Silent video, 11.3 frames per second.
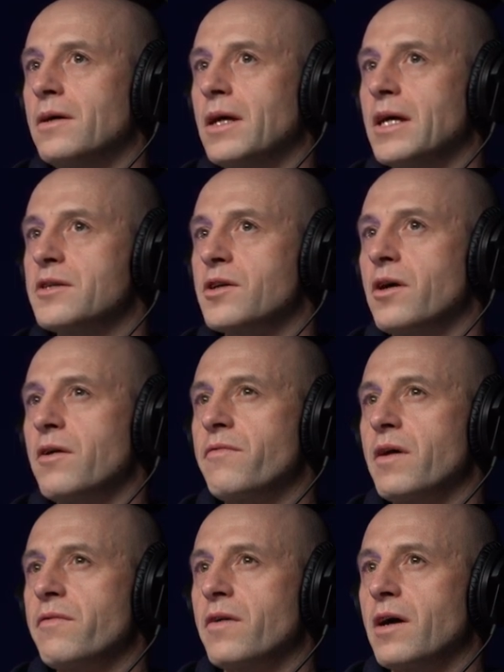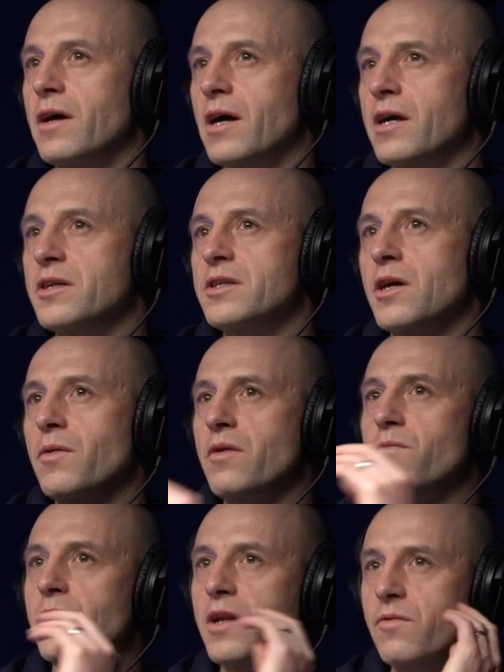yeah, so if if I can tell when
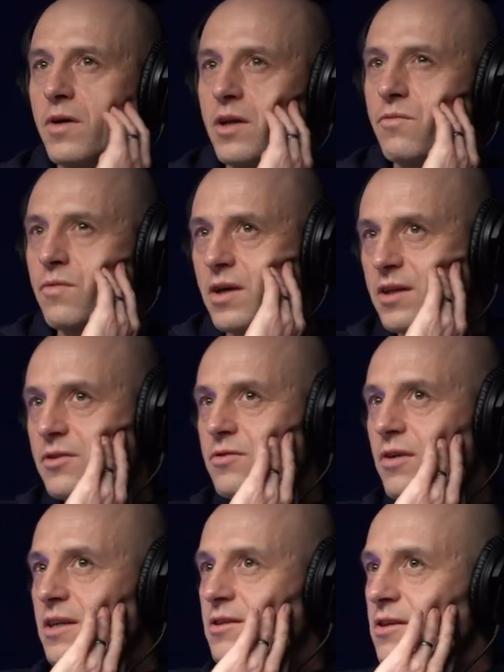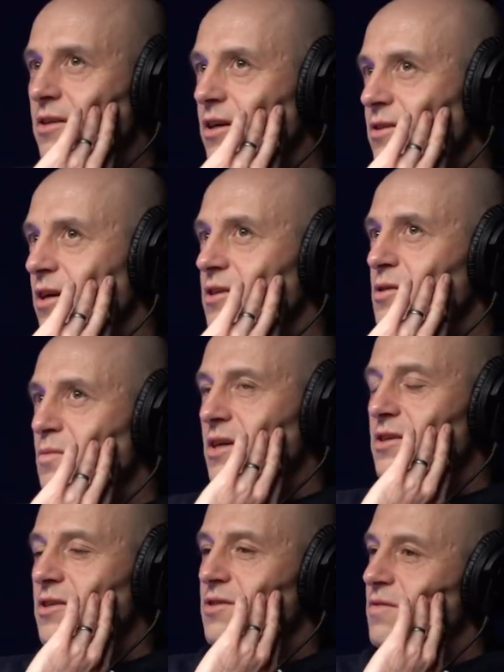I'm really really really stressed because I, I
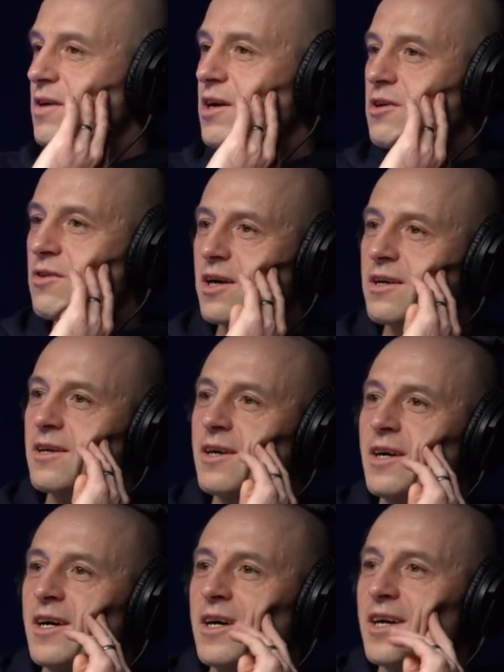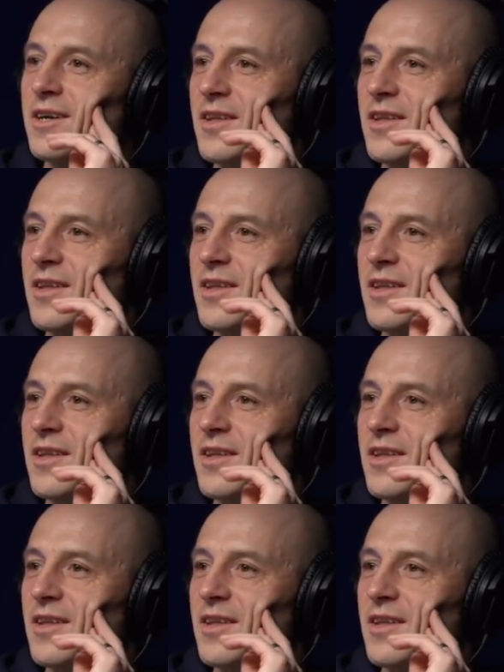sometimes I just feel like crying yeah